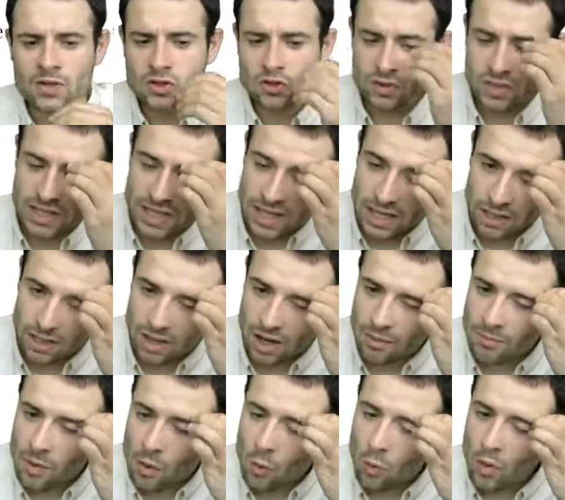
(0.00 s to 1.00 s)
to the
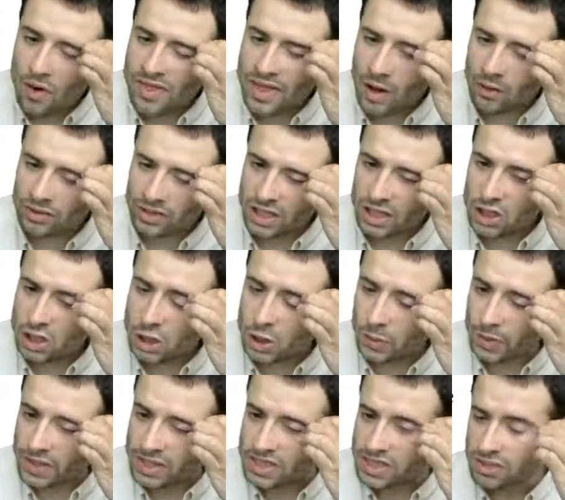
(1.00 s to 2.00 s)
income without
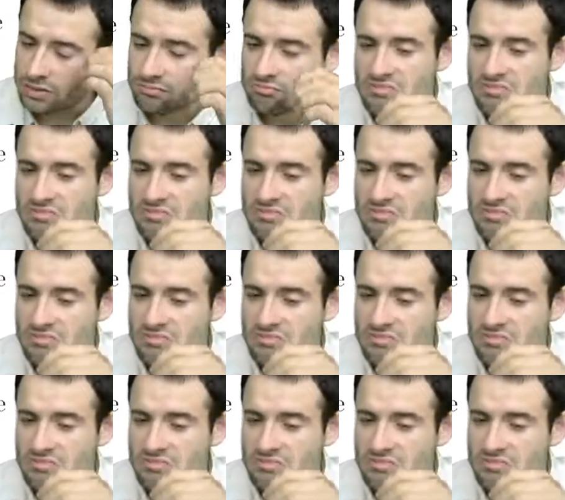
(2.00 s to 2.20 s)
insurance.